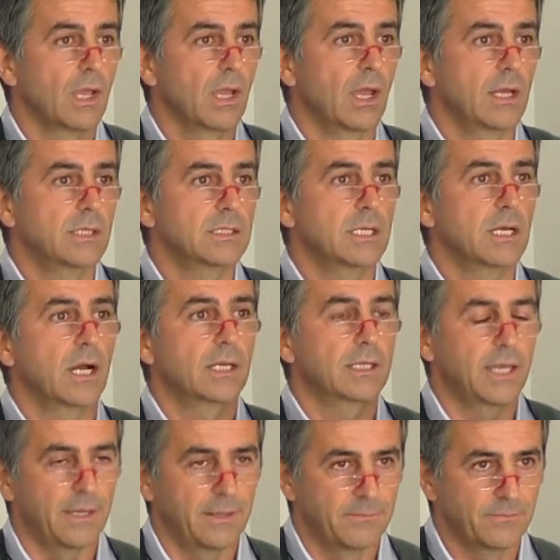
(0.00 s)
and say,
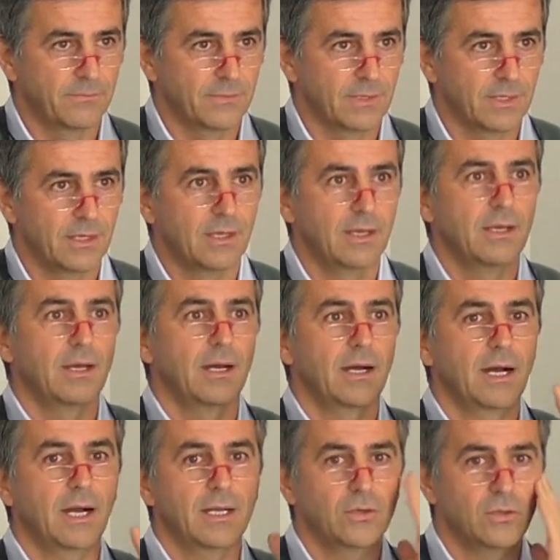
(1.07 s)
okay,
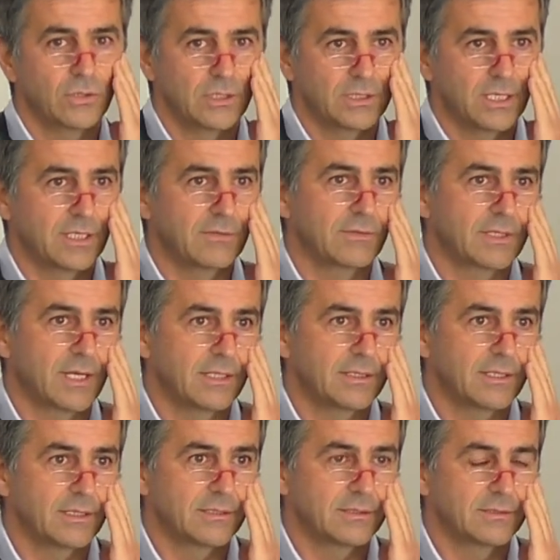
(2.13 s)
I know that I have a
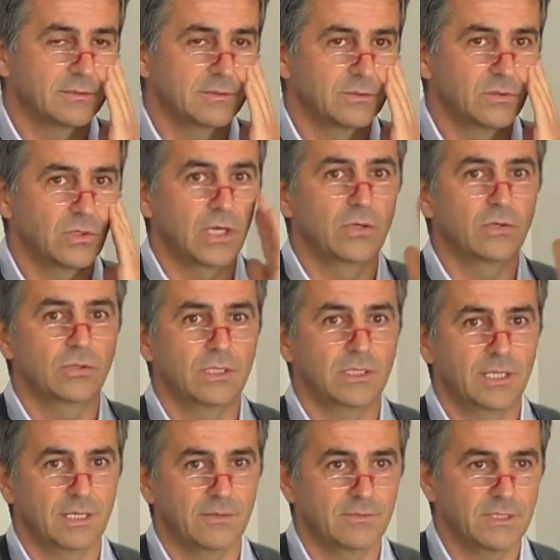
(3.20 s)
cataract, or I know that
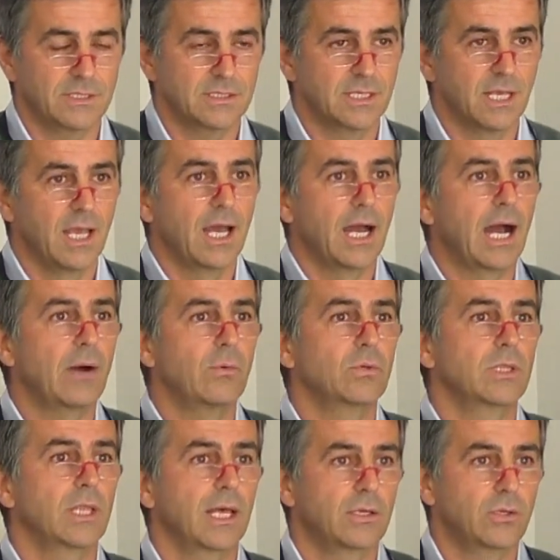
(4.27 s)
I have this, I would
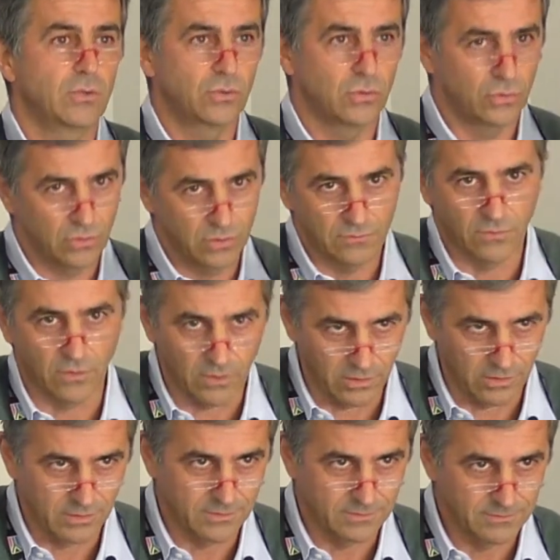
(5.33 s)
like you to do the
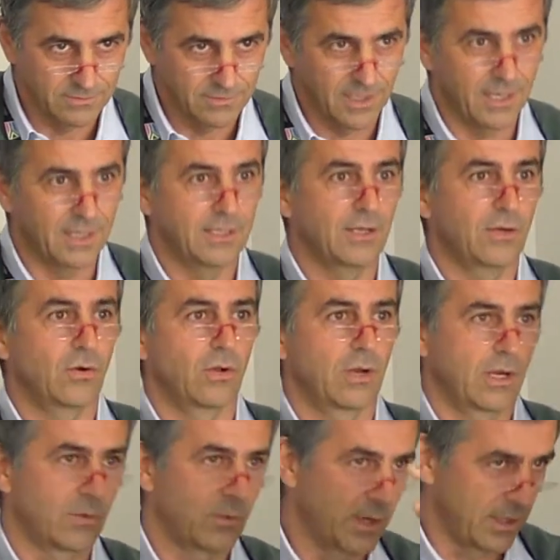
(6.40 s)
following. And they go
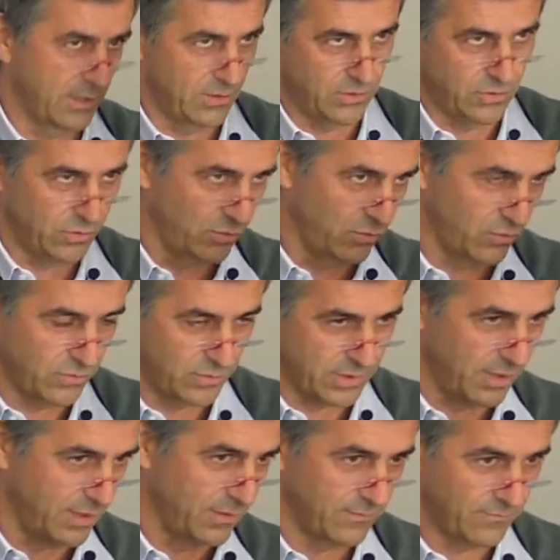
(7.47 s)
like 1, 2,
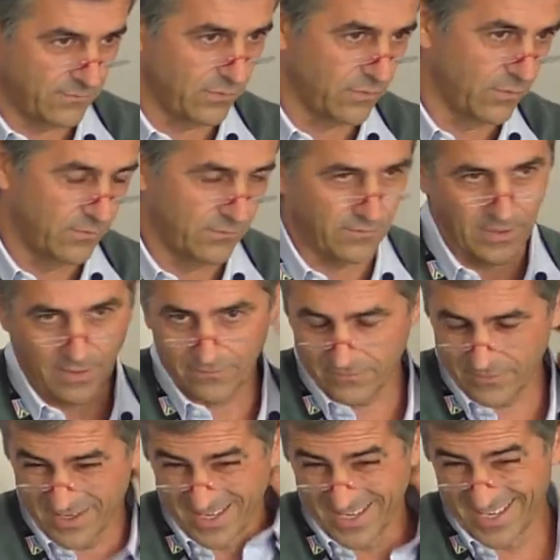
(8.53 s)
3, 4,
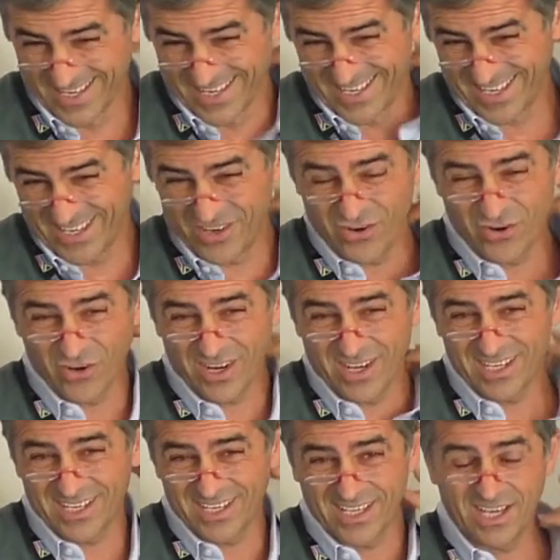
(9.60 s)
5. You go
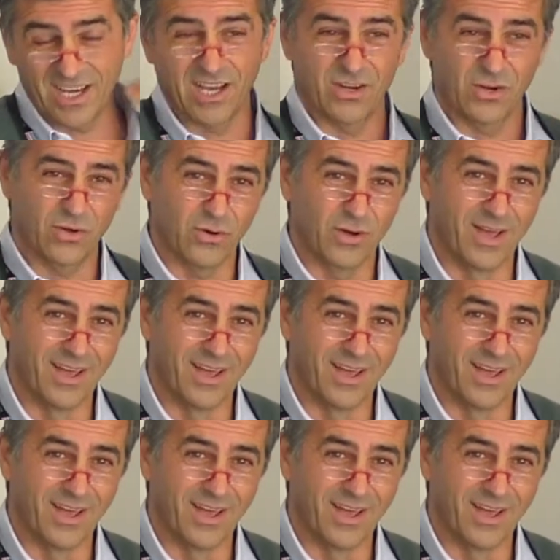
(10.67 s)
like, yeah, I know.